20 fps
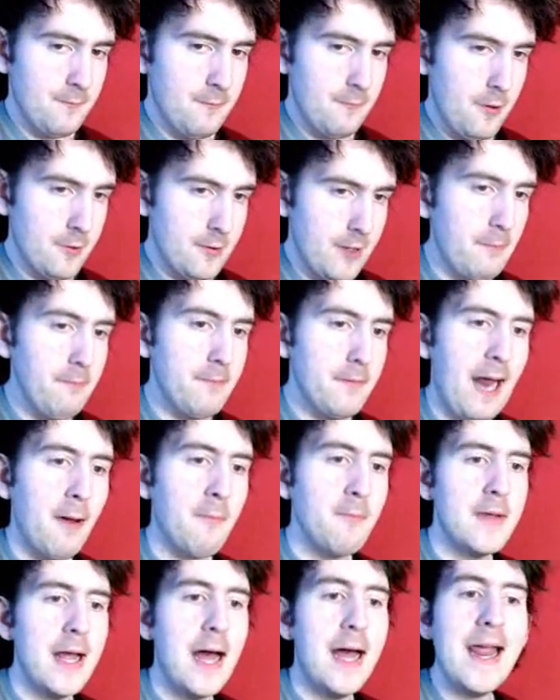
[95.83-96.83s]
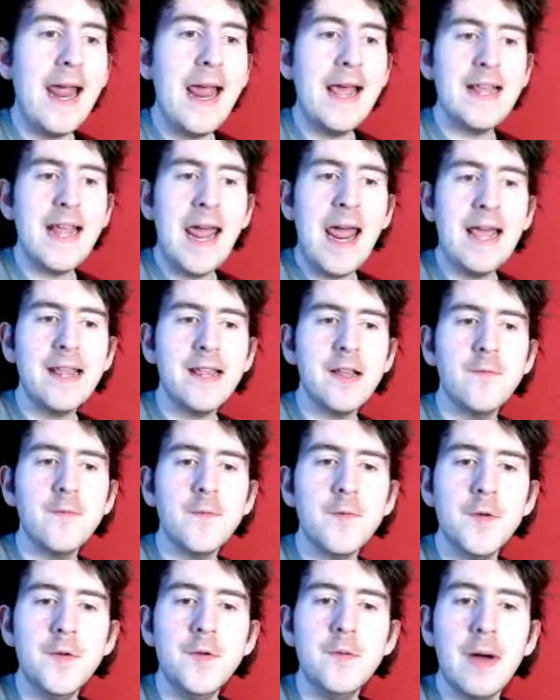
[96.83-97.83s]
Okay. Yeah, it is a
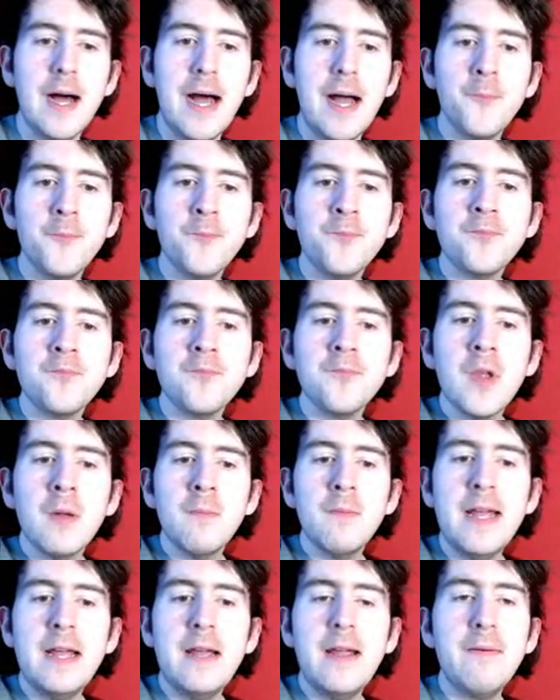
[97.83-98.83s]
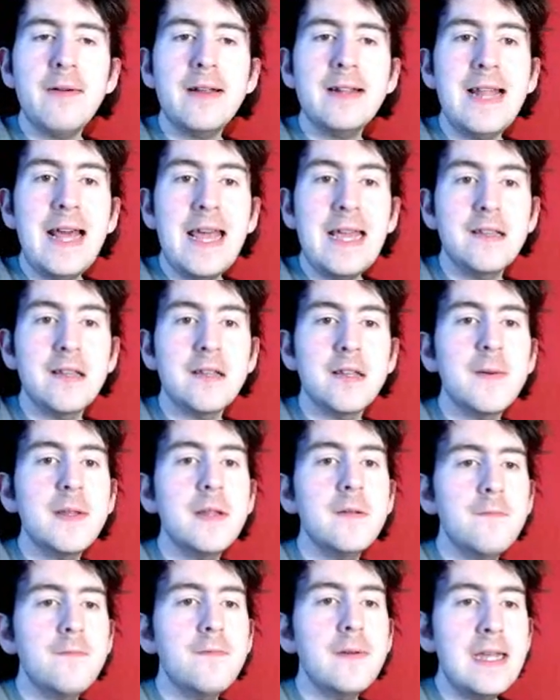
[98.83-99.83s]
rumour. But it relates to
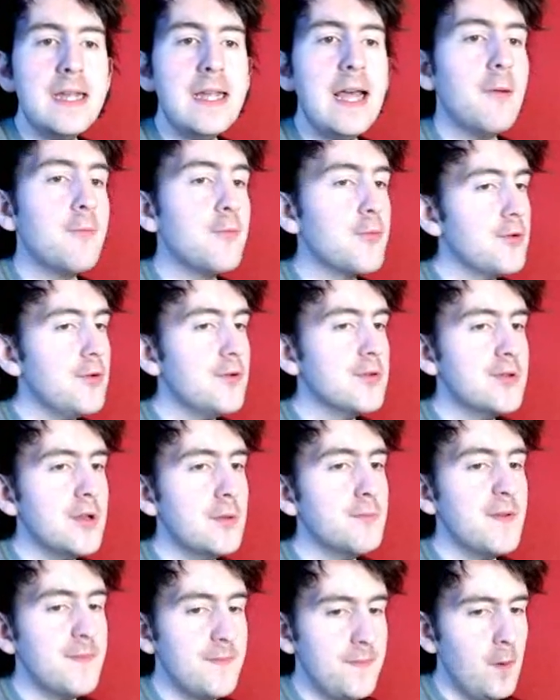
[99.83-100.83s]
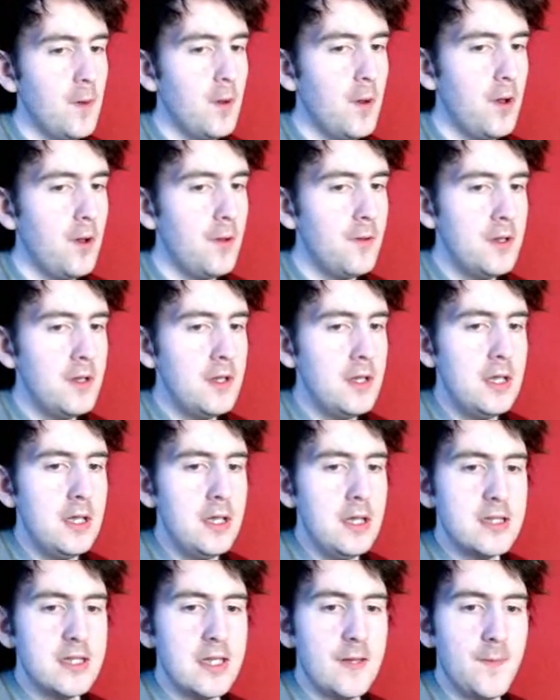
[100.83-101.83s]
something that we have brought up before.
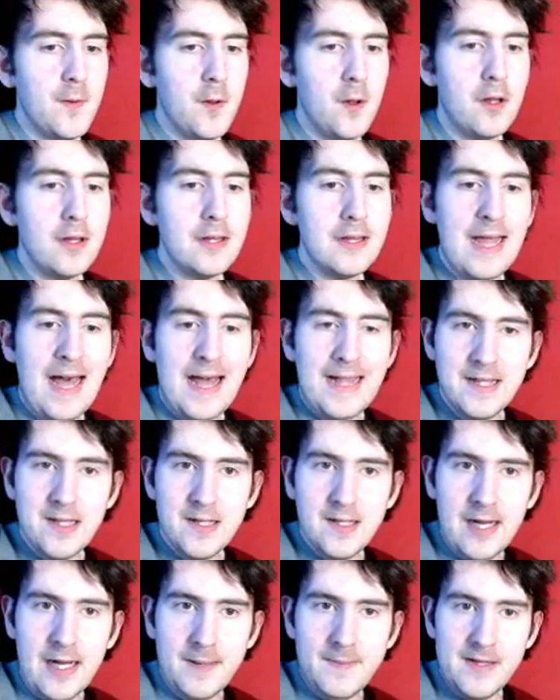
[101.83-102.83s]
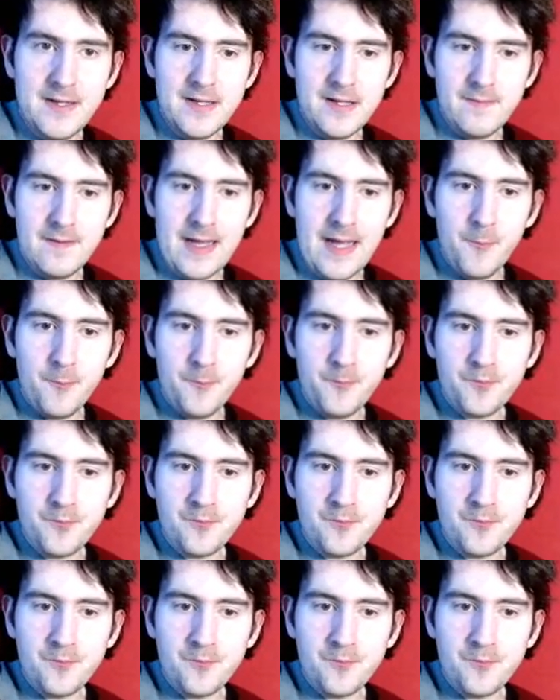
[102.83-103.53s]
So I thought, let's dive into it.